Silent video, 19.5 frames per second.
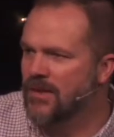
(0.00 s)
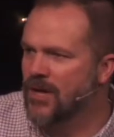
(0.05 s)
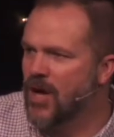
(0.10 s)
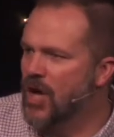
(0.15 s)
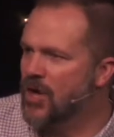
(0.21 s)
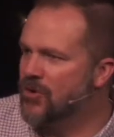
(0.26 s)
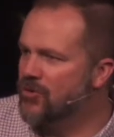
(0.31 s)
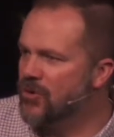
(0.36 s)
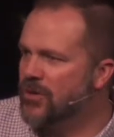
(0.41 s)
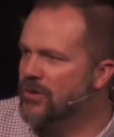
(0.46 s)

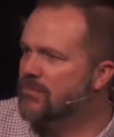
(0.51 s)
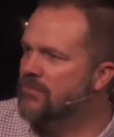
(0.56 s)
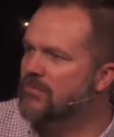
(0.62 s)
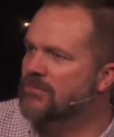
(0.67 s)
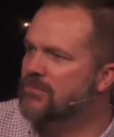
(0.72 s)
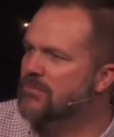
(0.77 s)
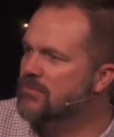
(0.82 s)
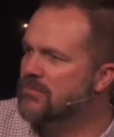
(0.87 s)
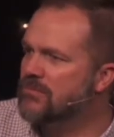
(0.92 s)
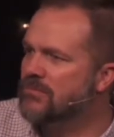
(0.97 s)
20
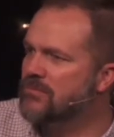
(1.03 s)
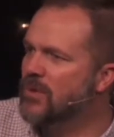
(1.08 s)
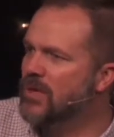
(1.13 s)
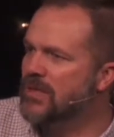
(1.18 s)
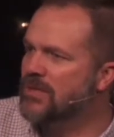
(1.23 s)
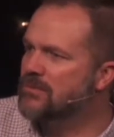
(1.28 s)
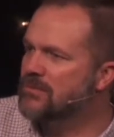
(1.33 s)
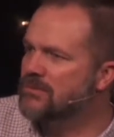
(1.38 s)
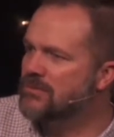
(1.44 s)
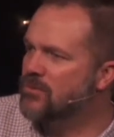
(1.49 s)

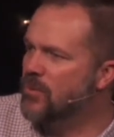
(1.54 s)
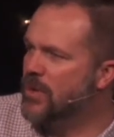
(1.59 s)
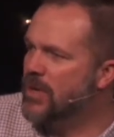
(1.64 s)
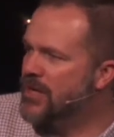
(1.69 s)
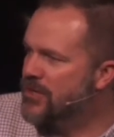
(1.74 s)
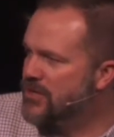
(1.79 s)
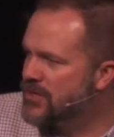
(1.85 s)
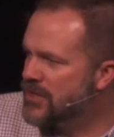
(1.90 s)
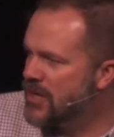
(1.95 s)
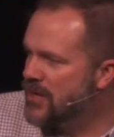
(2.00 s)

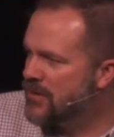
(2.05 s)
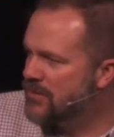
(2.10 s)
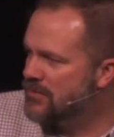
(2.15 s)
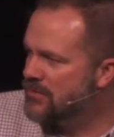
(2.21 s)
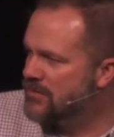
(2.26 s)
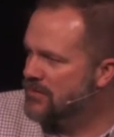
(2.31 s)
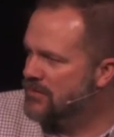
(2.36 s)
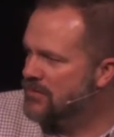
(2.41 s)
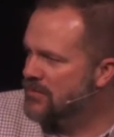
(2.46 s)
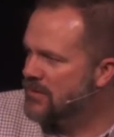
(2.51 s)
years ago?
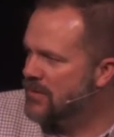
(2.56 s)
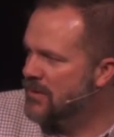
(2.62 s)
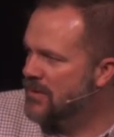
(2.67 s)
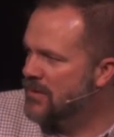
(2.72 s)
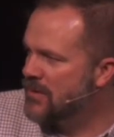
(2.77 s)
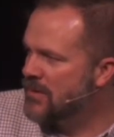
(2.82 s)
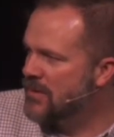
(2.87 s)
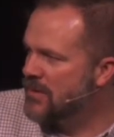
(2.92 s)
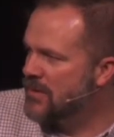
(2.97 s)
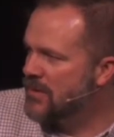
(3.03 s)

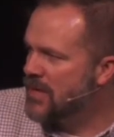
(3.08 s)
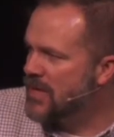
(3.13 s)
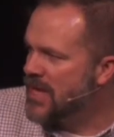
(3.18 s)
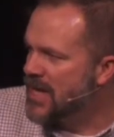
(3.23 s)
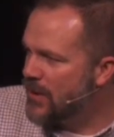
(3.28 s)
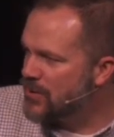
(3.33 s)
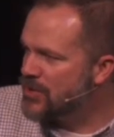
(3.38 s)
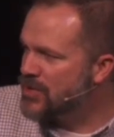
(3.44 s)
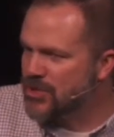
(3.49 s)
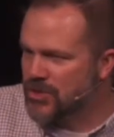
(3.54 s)

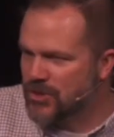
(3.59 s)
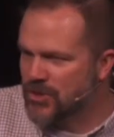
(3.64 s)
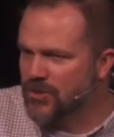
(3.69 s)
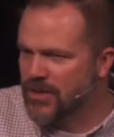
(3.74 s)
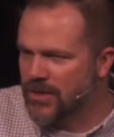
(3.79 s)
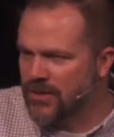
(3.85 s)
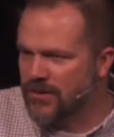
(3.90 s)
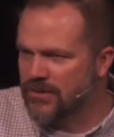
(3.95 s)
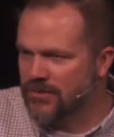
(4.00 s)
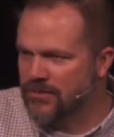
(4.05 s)
He was a
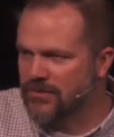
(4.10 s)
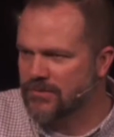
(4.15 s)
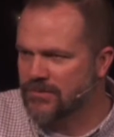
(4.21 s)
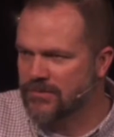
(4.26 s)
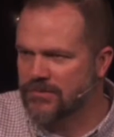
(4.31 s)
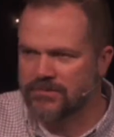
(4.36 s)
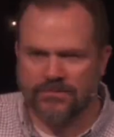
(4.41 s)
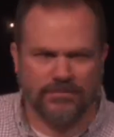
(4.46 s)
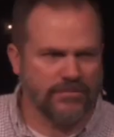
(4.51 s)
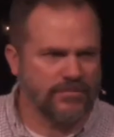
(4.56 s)
student
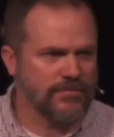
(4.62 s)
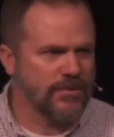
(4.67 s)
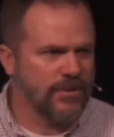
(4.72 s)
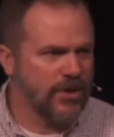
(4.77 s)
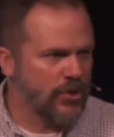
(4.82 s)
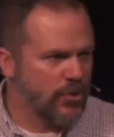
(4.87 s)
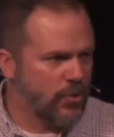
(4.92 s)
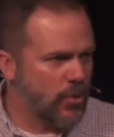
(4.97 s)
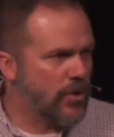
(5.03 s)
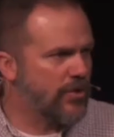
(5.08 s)

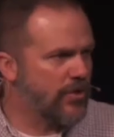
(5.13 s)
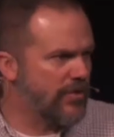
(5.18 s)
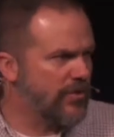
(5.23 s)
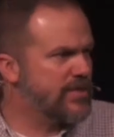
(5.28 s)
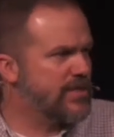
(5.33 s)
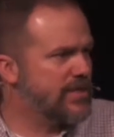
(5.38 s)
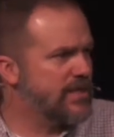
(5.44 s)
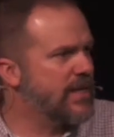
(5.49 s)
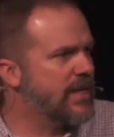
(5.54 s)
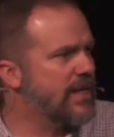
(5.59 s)
north of the
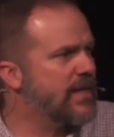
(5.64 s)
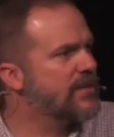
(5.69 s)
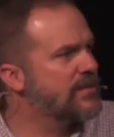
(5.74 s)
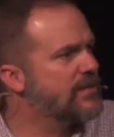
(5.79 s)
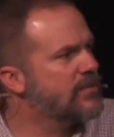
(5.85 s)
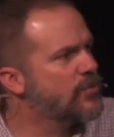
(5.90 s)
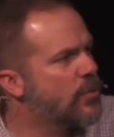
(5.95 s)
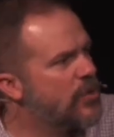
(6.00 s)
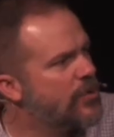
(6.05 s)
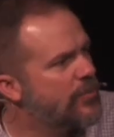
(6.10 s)
city,
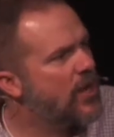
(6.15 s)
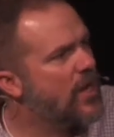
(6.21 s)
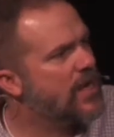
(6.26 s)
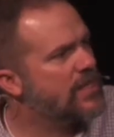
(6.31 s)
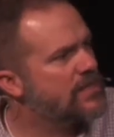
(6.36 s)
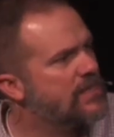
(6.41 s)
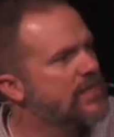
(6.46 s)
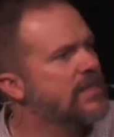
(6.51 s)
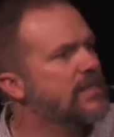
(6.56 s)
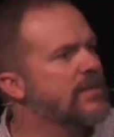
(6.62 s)
North
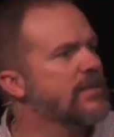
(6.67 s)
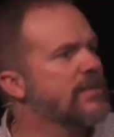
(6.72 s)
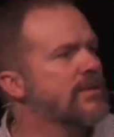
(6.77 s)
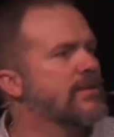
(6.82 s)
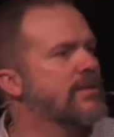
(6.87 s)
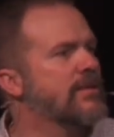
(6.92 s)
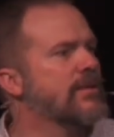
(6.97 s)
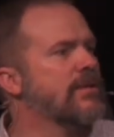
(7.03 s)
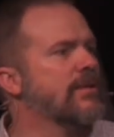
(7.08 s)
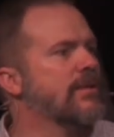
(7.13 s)
Boston.
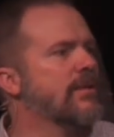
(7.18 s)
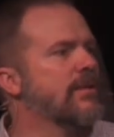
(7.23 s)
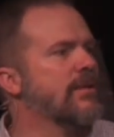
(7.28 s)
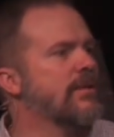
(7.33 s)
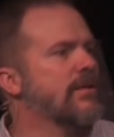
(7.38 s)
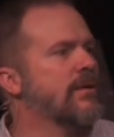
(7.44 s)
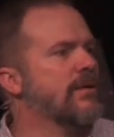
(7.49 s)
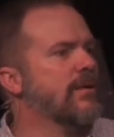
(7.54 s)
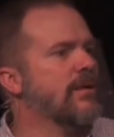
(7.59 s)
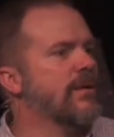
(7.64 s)

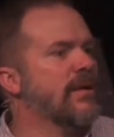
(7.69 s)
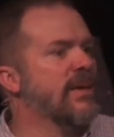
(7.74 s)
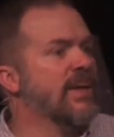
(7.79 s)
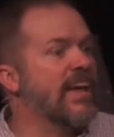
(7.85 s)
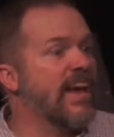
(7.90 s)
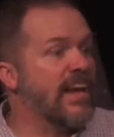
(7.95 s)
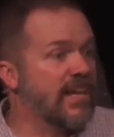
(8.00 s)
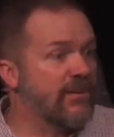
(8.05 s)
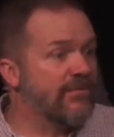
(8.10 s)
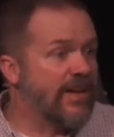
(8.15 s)

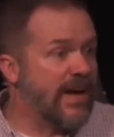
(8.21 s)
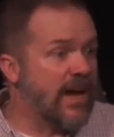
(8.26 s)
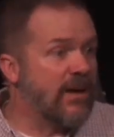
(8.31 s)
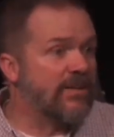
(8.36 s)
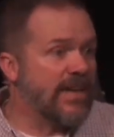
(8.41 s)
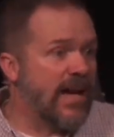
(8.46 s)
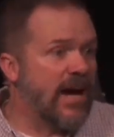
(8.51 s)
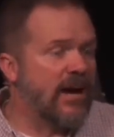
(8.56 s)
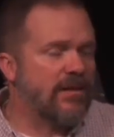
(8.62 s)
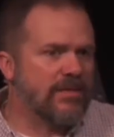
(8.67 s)
And he
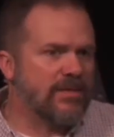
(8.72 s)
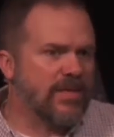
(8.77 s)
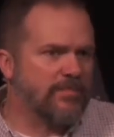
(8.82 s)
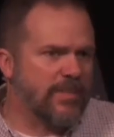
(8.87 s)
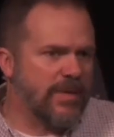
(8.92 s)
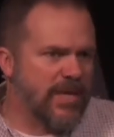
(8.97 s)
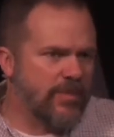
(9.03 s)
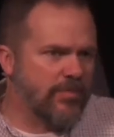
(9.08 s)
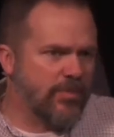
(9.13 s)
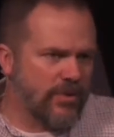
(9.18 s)
found out that
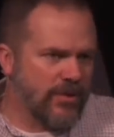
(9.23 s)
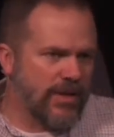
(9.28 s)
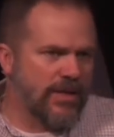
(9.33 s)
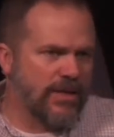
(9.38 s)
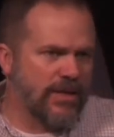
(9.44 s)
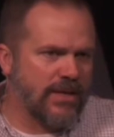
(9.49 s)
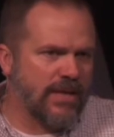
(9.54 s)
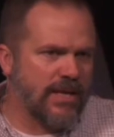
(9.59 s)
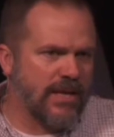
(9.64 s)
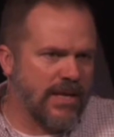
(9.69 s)
people
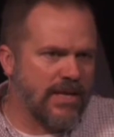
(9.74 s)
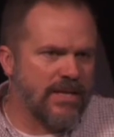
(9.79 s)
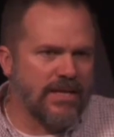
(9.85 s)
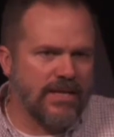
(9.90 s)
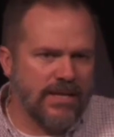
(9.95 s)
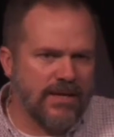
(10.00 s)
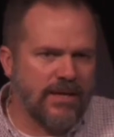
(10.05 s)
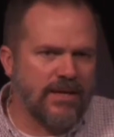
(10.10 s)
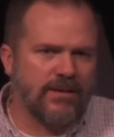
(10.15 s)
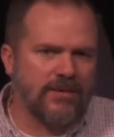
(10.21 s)
in
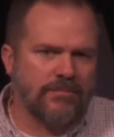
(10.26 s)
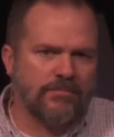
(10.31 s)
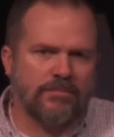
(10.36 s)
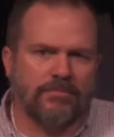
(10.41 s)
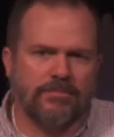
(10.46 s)
India